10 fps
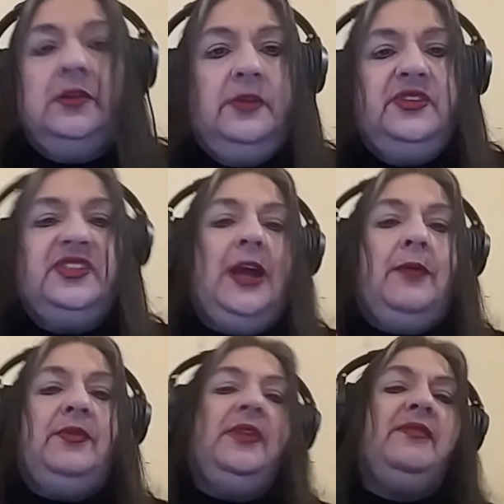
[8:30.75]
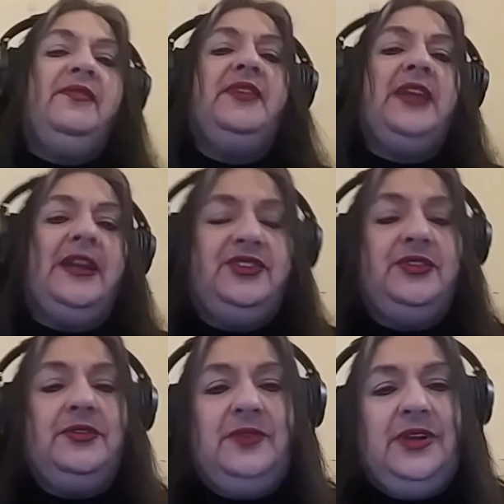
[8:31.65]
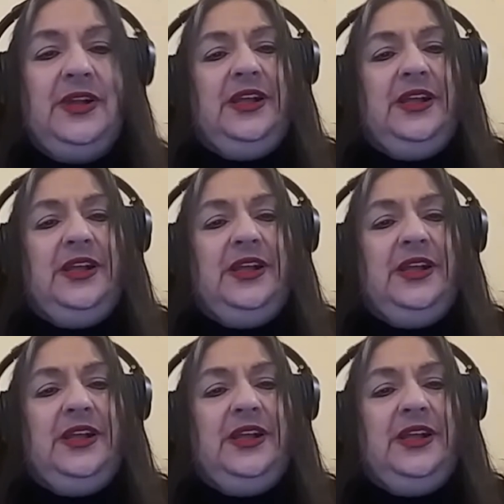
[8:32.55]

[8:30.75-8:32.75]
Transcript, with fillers: Lucy, I will never forget you.